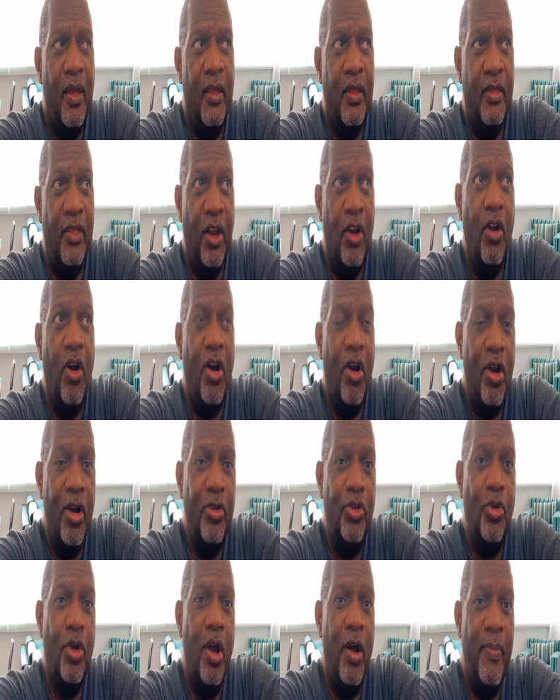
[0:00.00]
There are
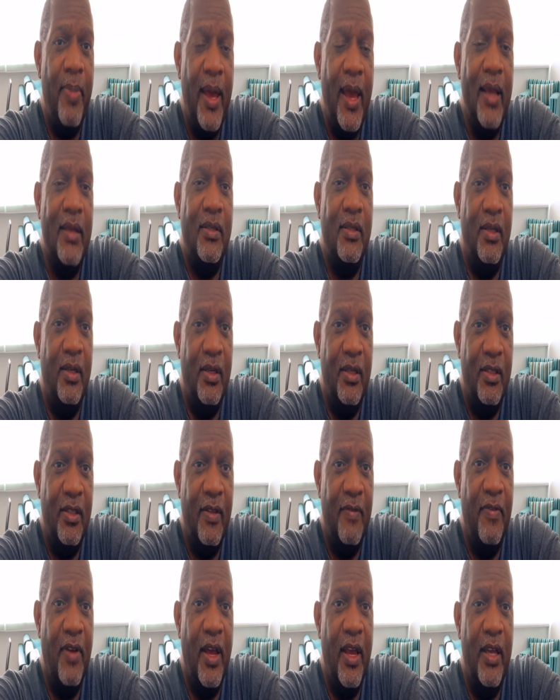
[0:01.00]
drawbacks to this
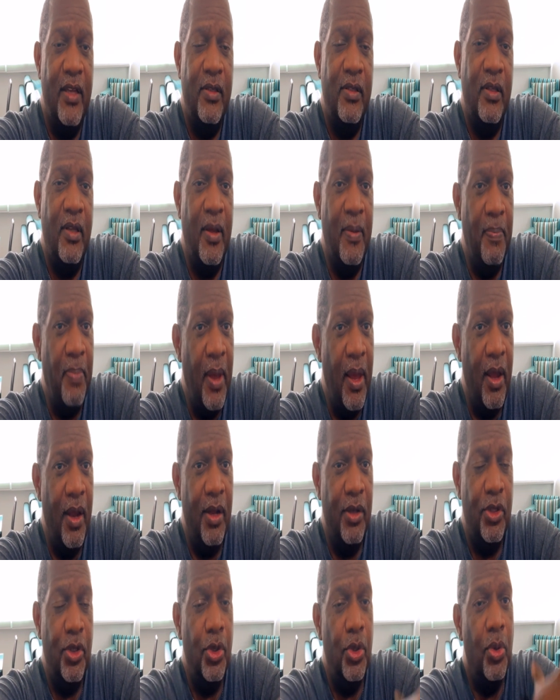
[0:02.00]
device
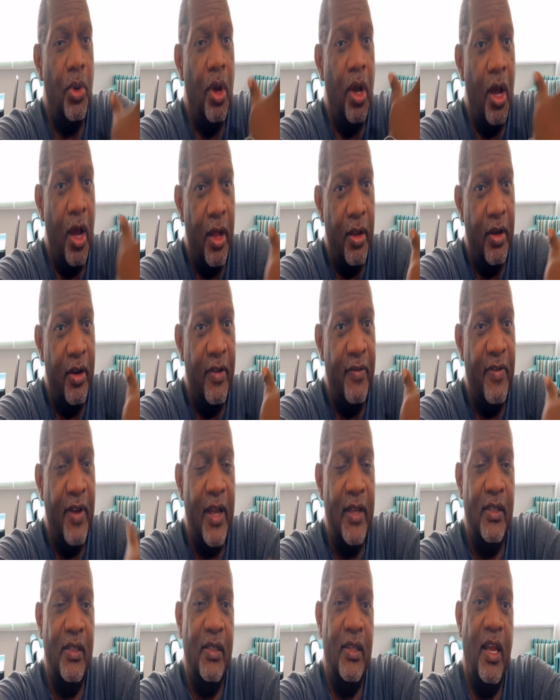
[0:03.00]
compared to other
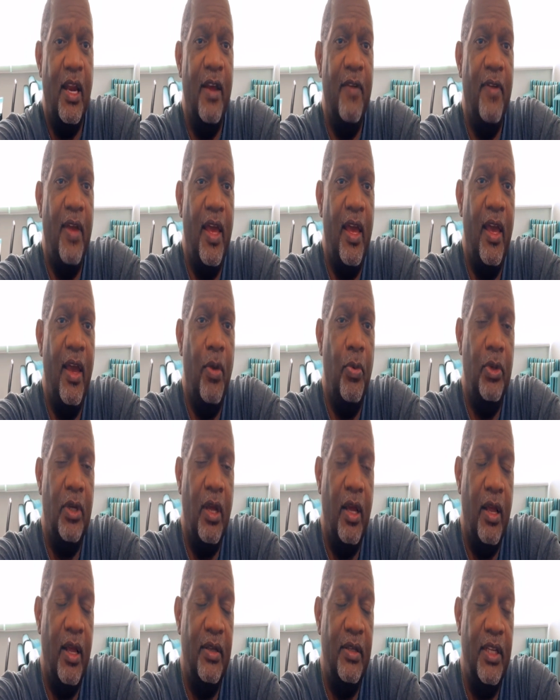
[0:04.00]
devices that I've had with
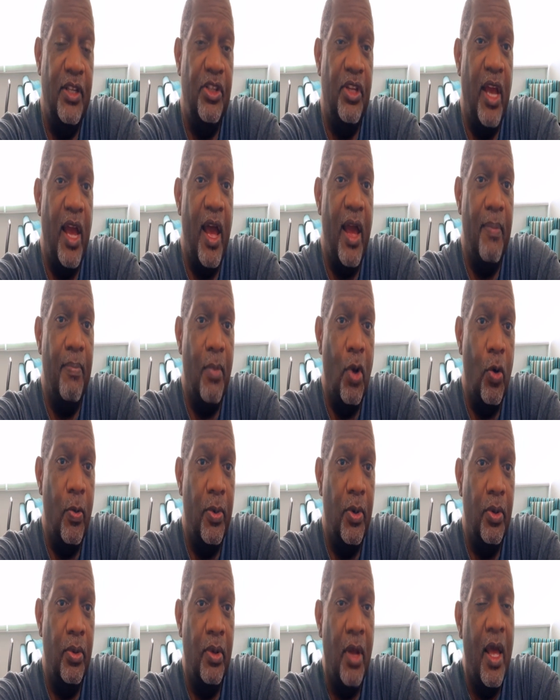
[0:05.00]
the DJI
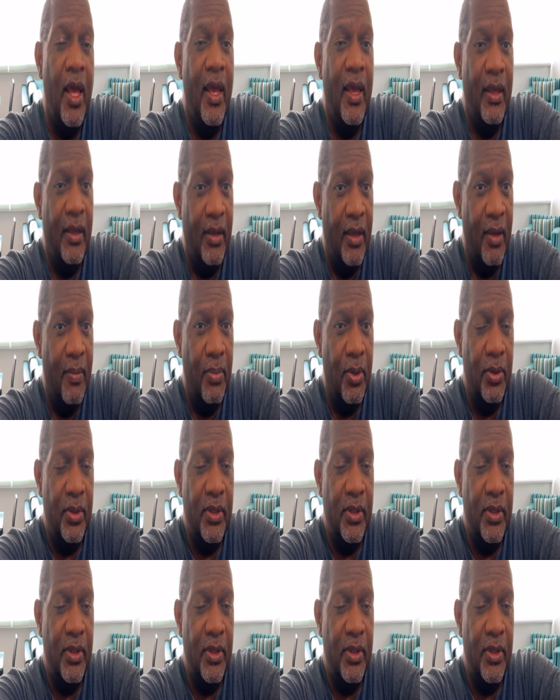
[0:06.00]
mobile gimbal